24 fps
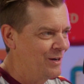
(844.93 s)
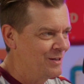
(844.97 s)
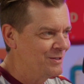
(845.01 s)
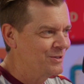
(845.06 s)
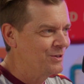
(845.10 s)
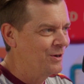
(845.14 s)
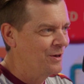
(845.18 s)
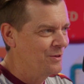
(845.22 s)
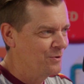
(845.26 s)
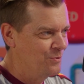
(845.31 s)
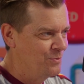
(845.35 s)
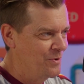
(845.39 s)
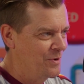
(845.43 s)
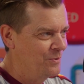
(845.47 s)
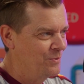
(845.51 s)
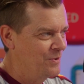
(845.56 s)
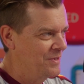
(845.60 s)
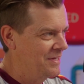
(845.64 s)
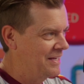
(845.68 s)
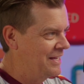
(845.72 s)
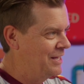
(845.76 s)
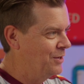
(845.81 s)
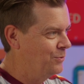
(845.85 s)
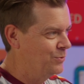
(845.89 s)
I saw the one
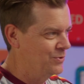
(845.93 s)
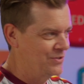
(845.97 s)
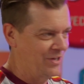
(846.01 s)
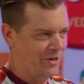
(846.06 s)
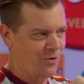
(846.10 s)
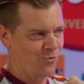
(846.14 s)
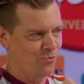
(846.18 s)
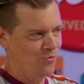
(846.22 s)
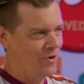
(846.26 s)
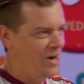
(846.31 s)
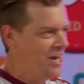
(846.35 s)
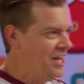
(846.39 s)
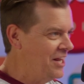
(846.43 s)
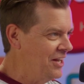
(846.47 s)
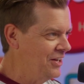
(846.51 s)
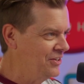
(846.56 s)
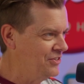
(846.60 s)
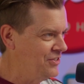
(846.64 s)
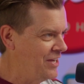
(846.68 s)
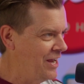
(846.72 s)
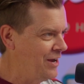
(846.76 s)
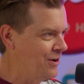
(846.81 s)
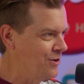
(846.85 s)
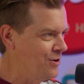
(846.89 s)
where the kid was like ready to
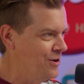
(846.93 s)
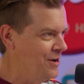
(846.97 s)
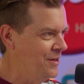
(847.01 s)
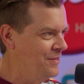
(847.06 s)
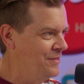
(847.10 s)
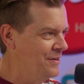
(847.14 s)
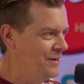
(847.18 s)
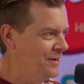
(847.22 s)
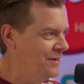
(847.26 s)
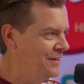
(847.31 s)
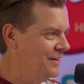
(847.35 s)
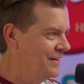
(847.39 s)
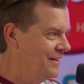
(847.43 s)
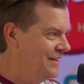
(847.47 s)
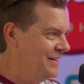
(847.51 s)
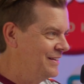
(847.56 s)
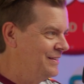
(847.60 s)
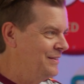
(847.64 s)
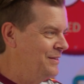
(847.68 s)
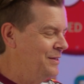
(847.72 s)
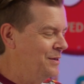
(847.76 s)
take on